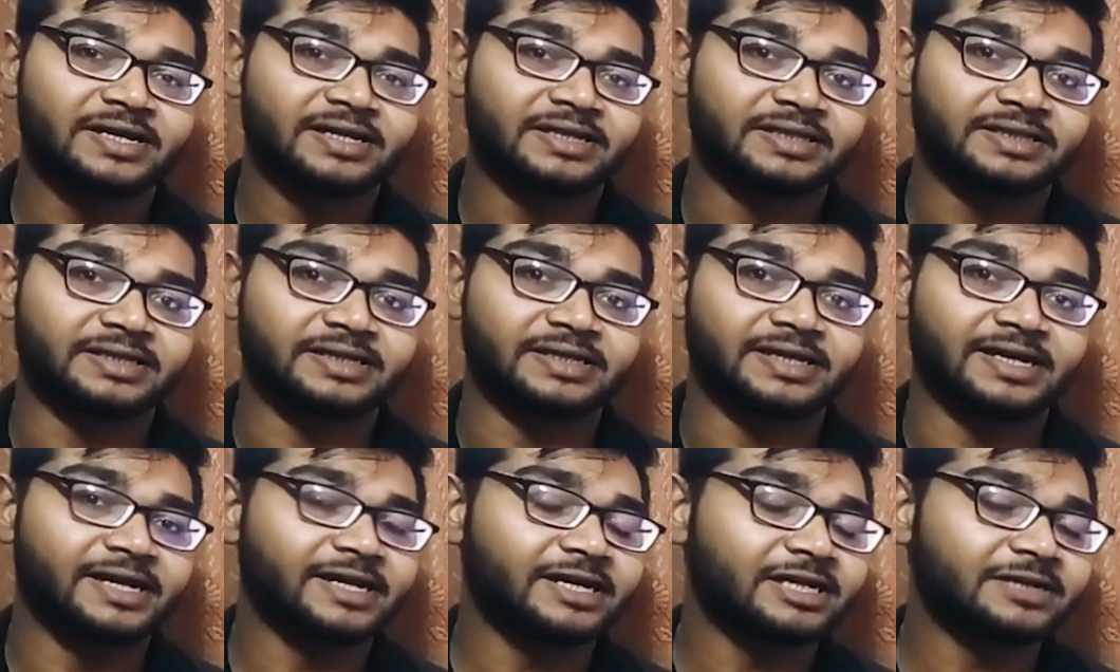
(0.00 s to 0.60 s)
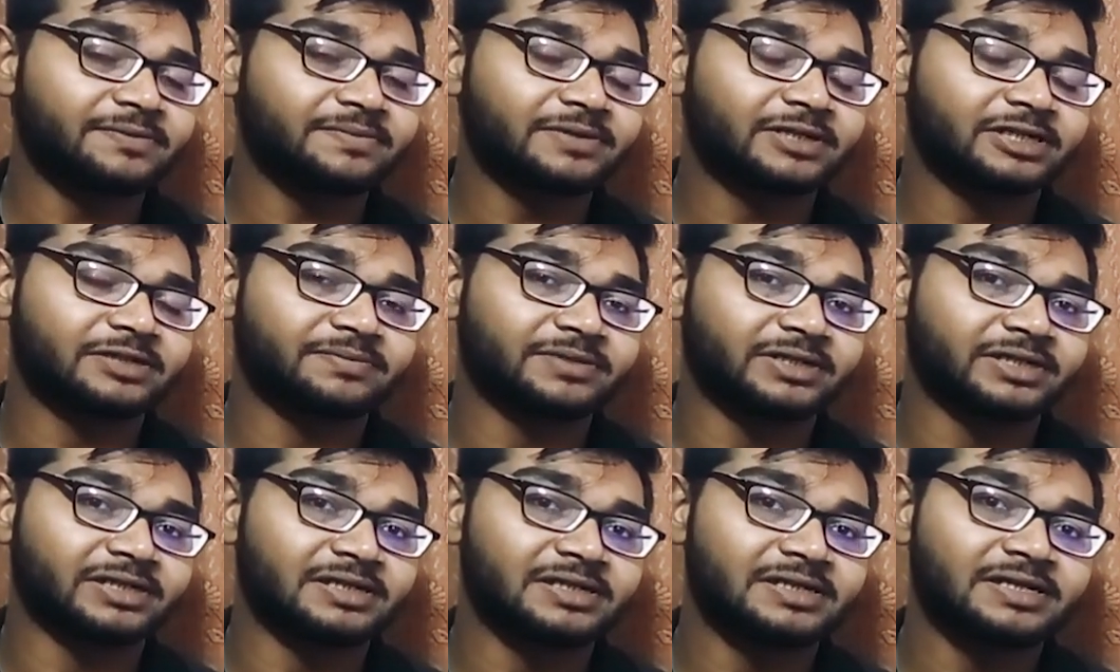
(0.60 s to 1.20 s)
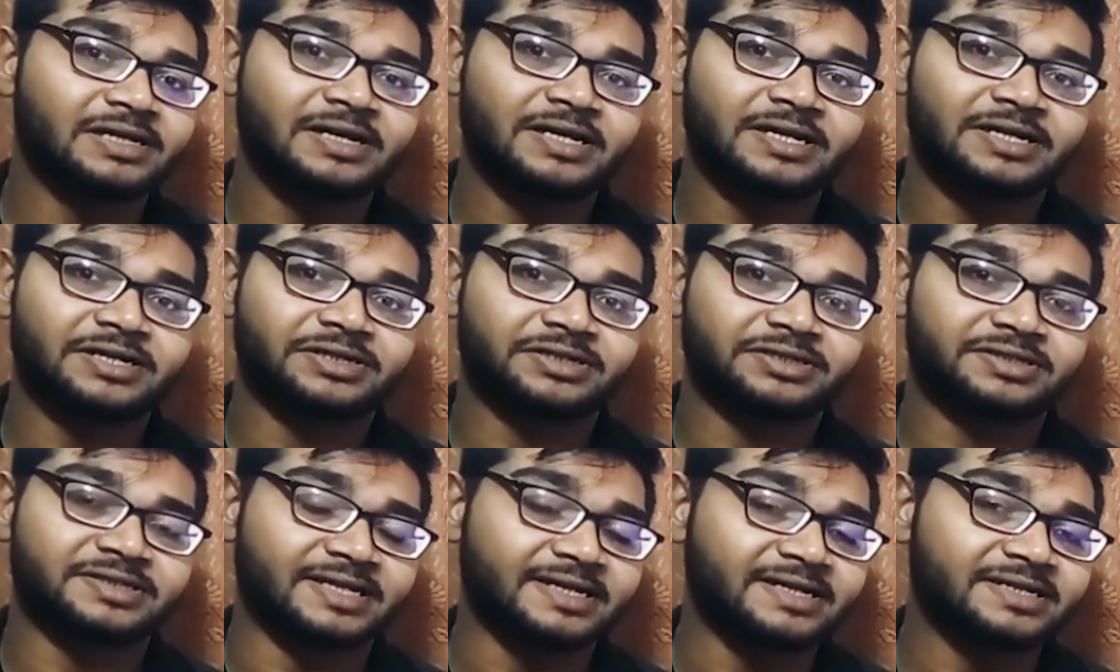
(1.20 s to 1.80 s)
the ATM terminal
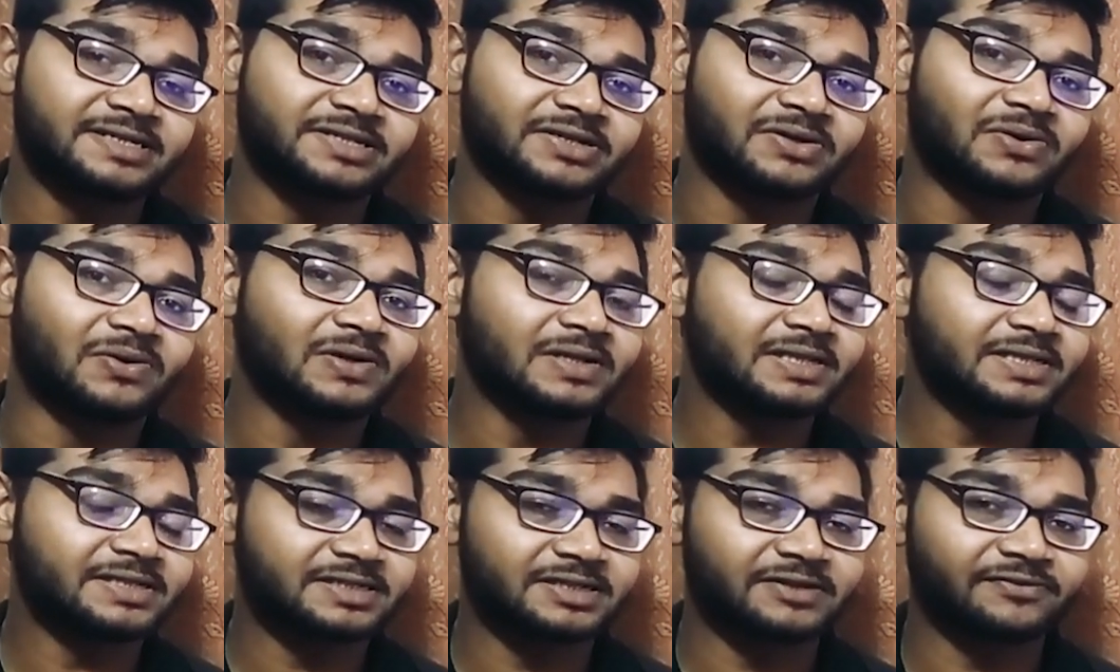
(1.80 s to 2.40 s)
sends all this